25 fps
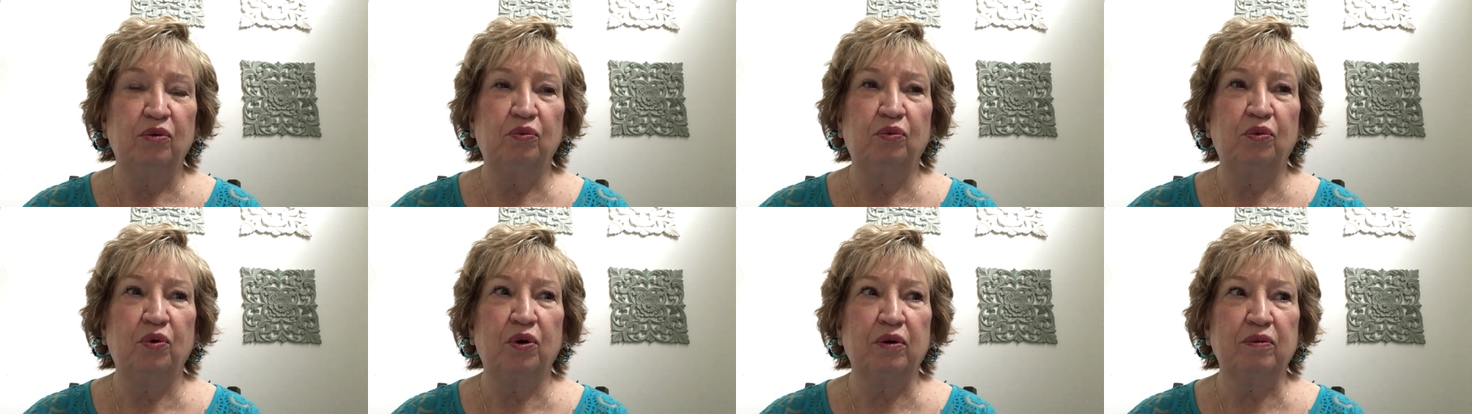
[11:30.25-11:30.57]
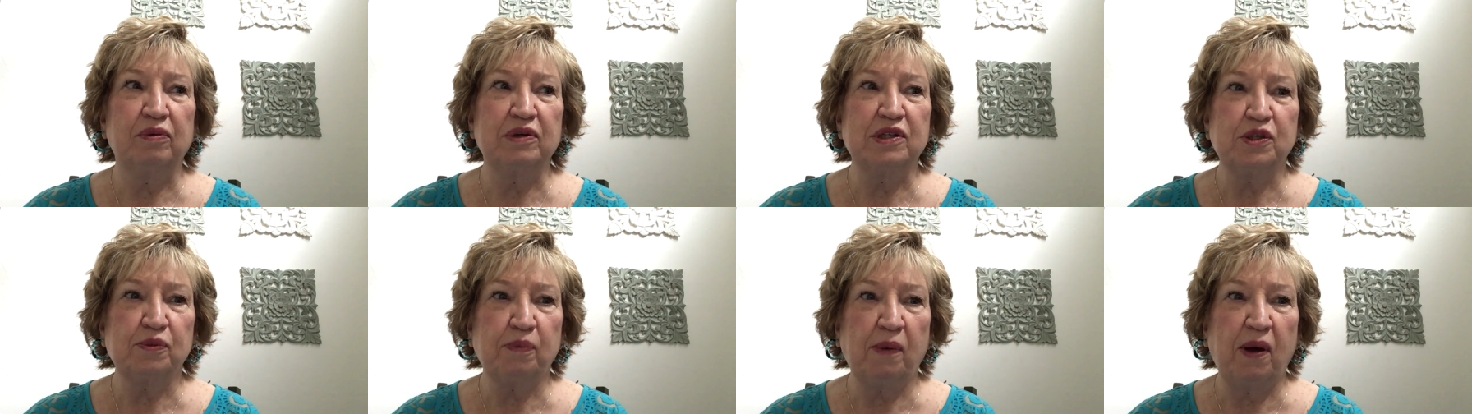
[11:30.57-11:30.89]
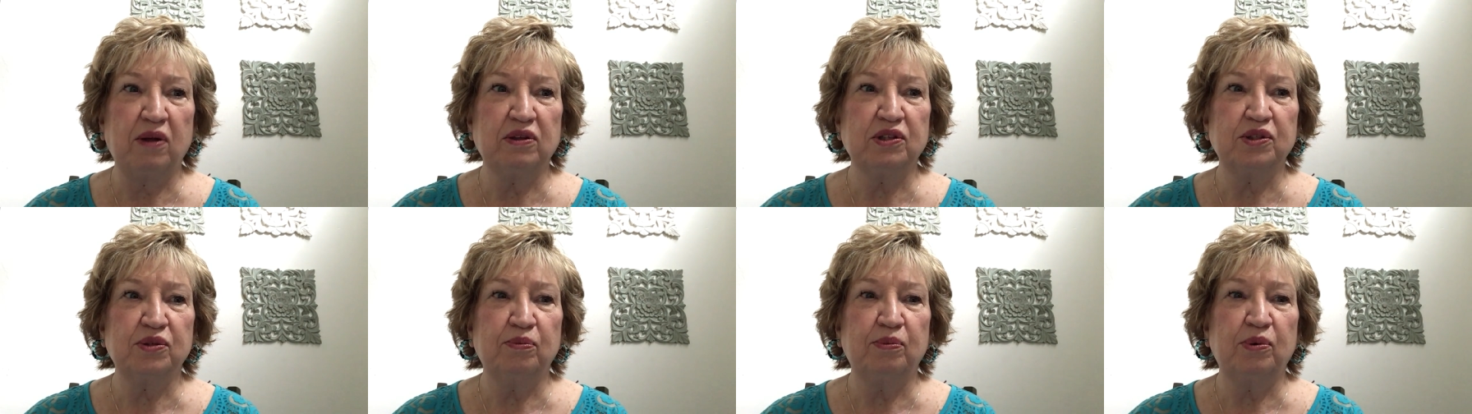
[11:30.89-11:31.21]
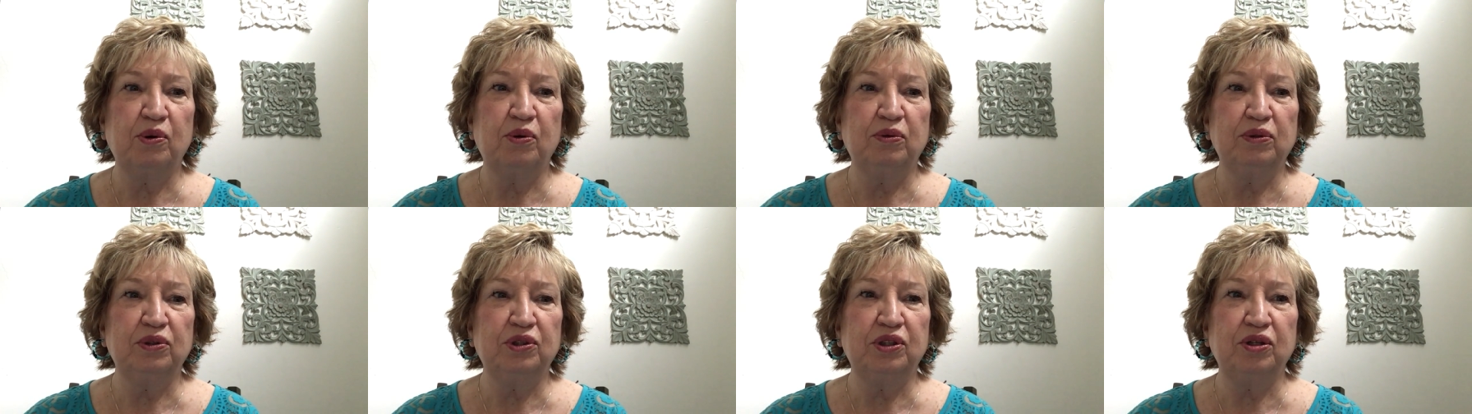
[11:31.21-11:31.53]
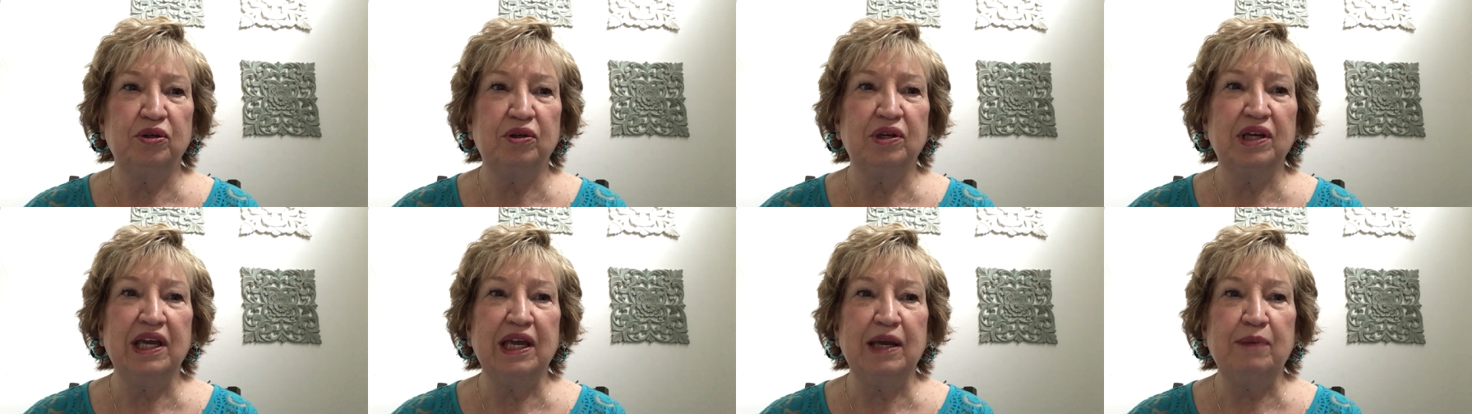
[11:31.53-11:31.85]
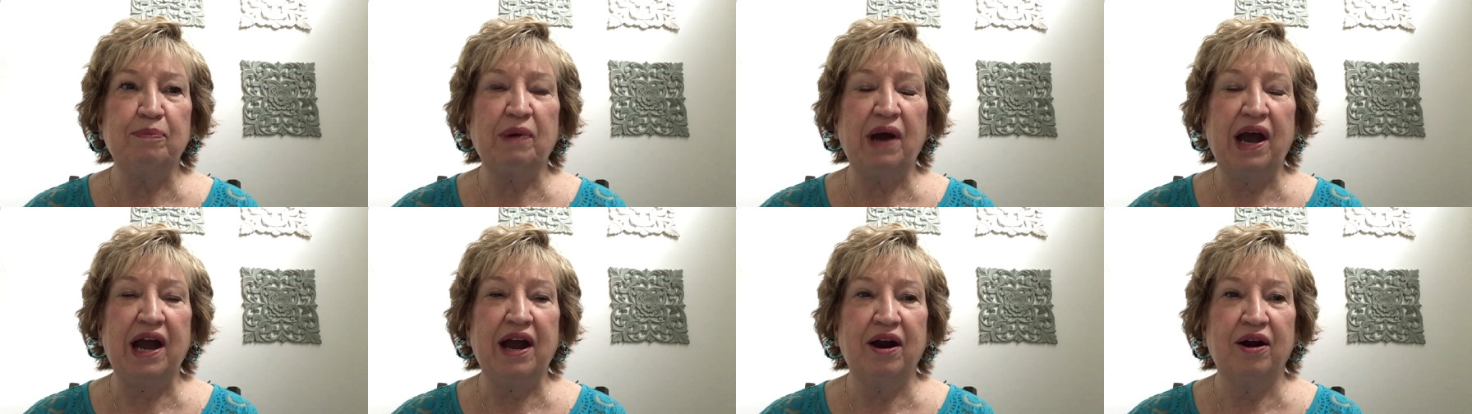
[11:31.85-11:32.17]
we're responsible to
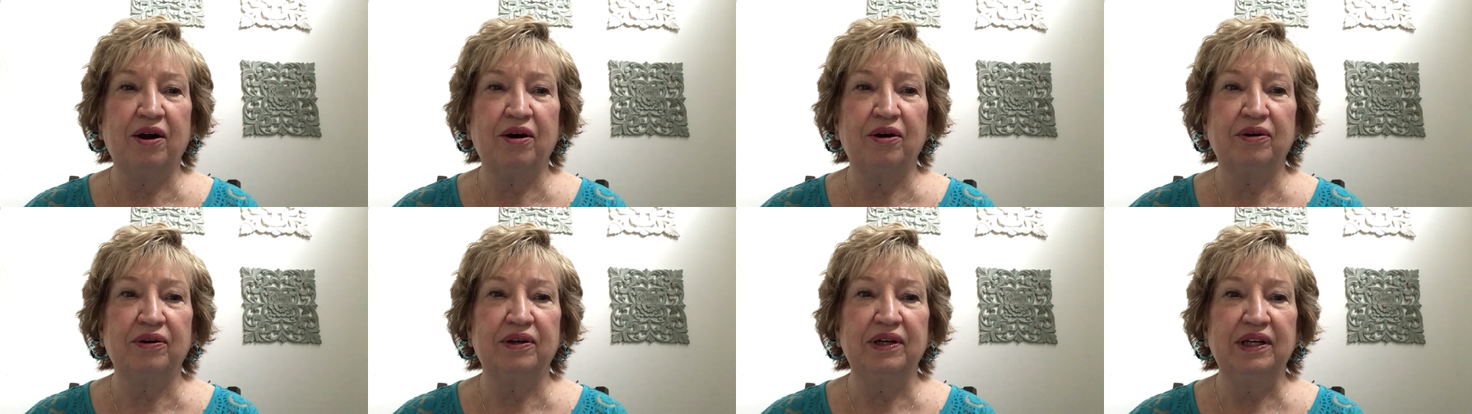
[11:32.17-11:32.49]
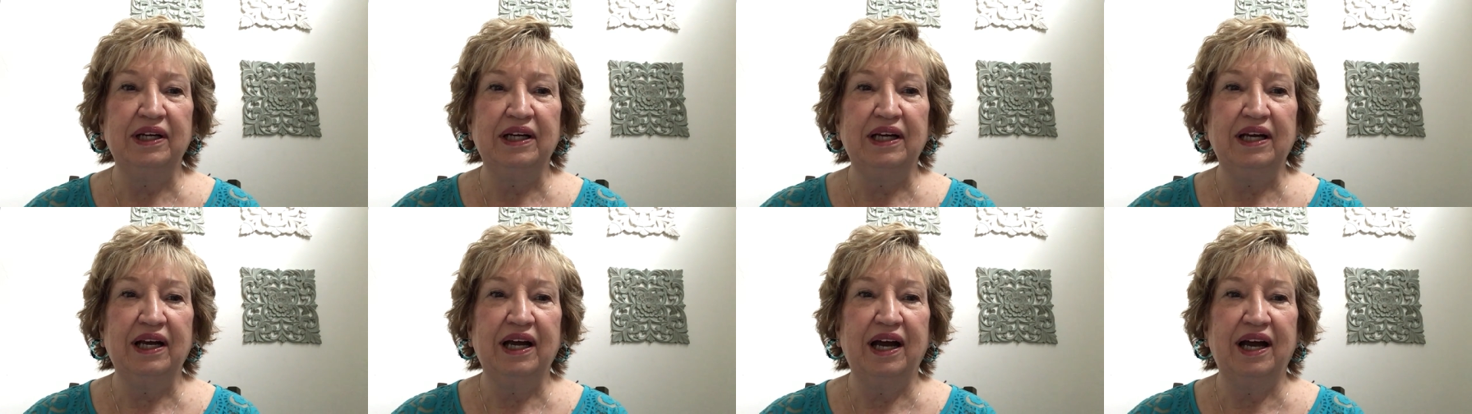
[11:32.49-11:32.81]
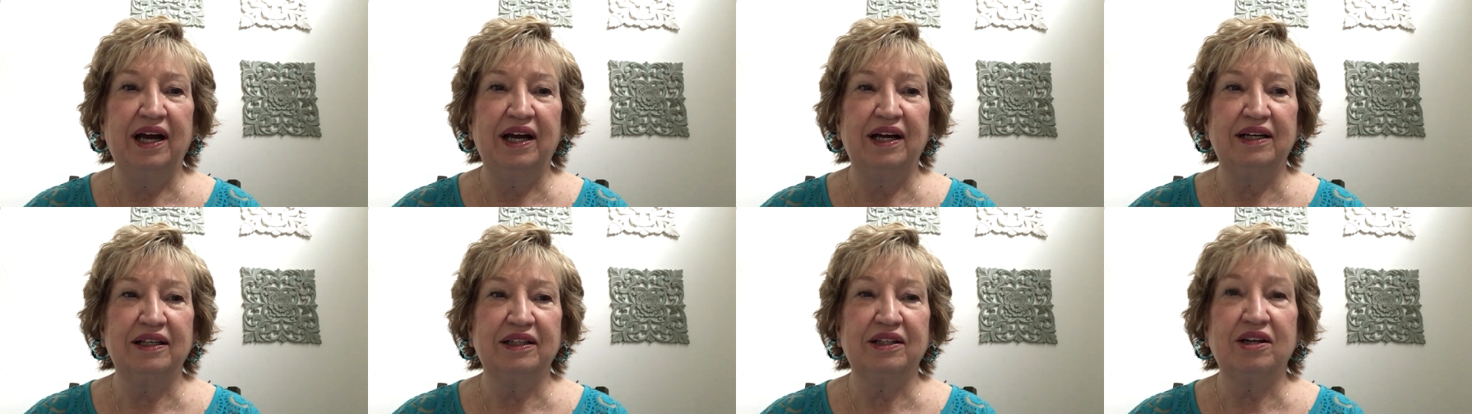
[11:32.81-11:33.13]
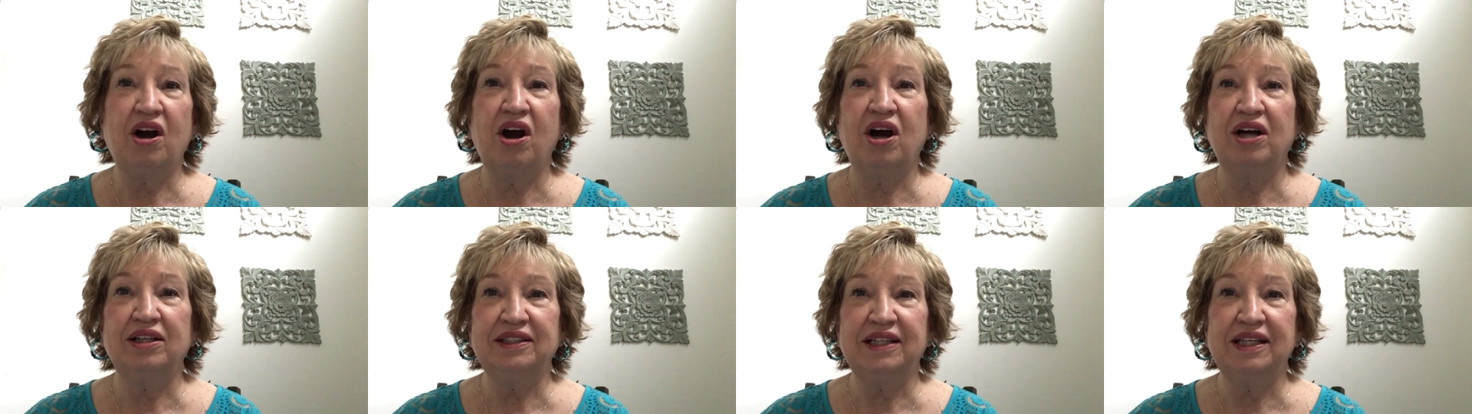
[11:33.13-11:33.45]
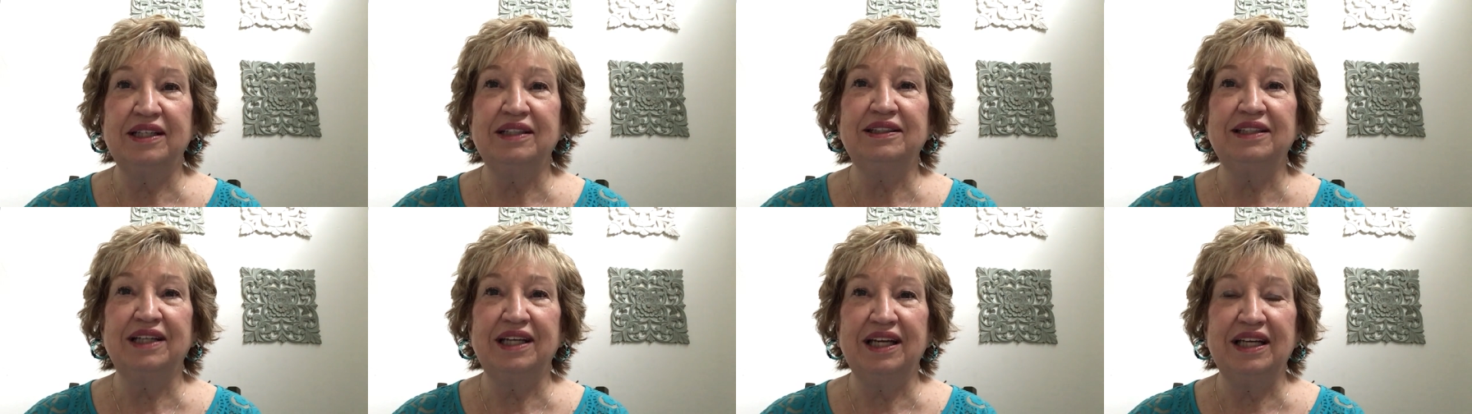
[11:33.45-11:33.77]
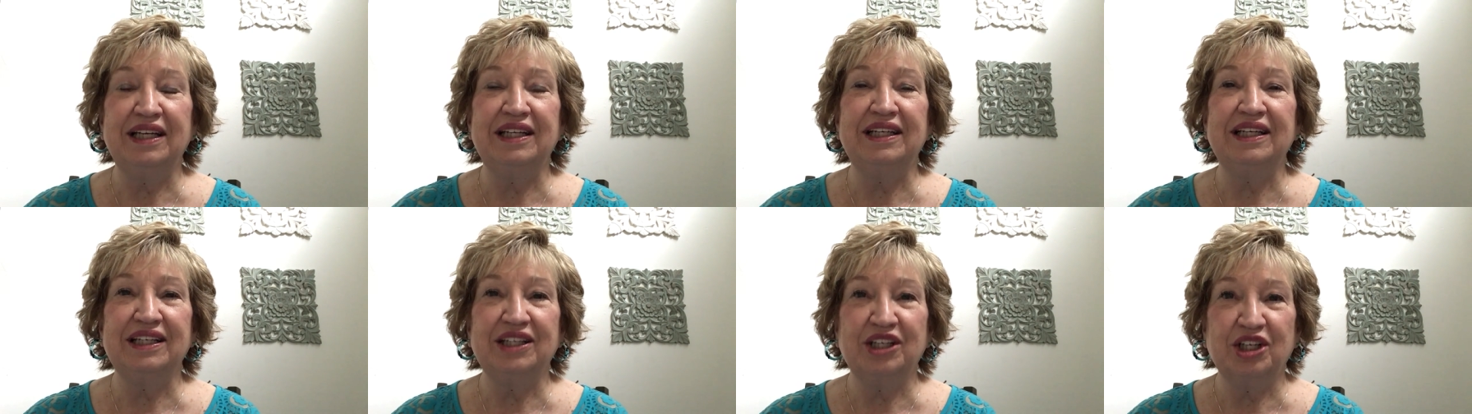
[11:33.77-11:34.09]
keep our uh, conduct
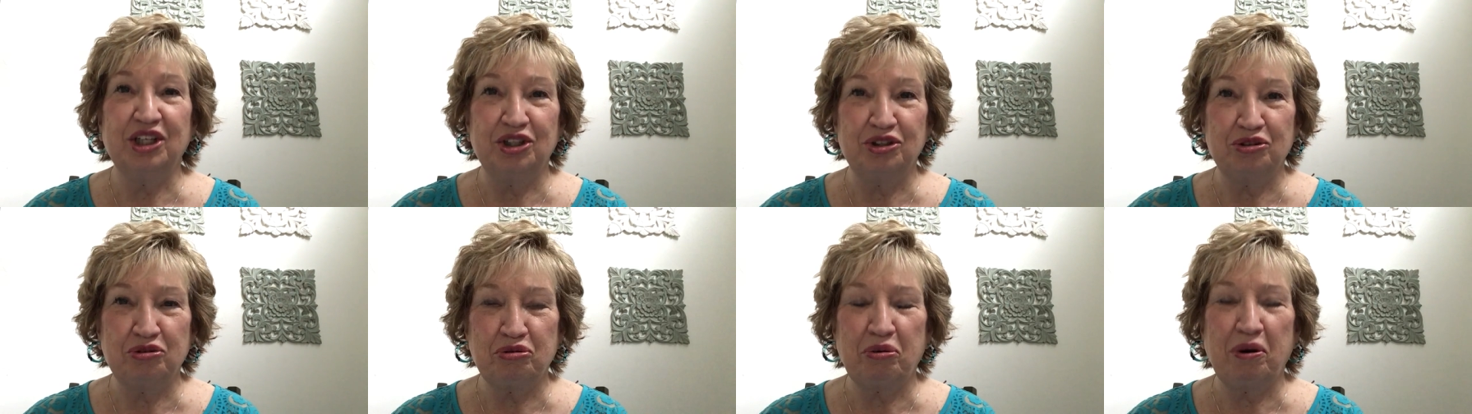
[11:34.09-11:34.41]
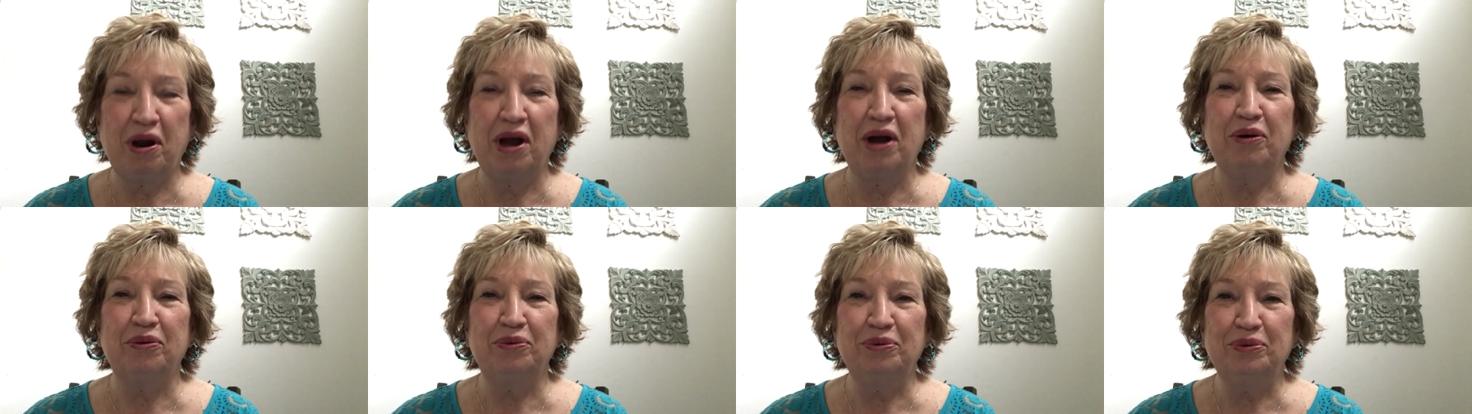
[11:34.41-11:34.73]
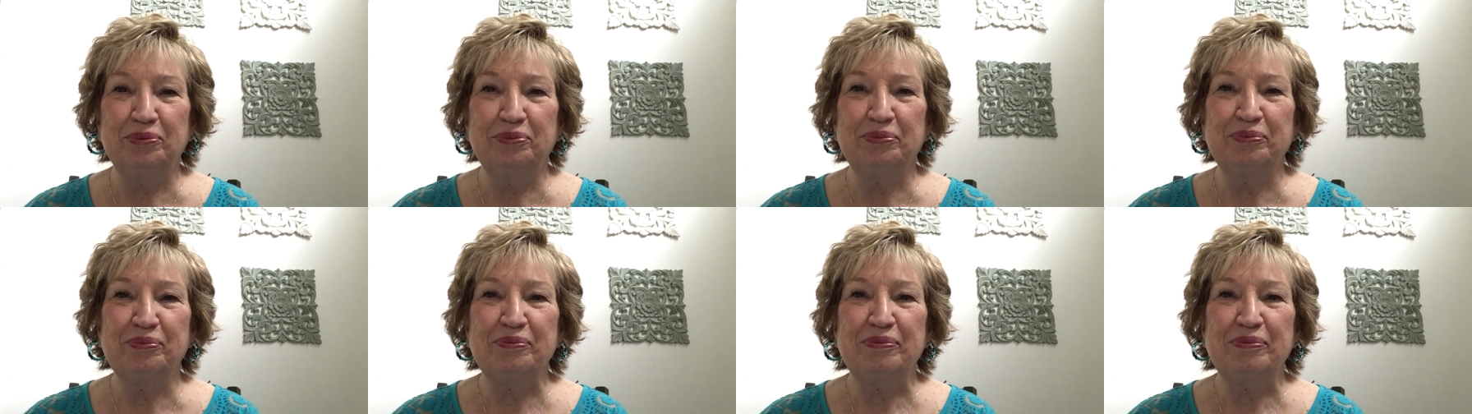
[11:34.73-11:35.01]
in control.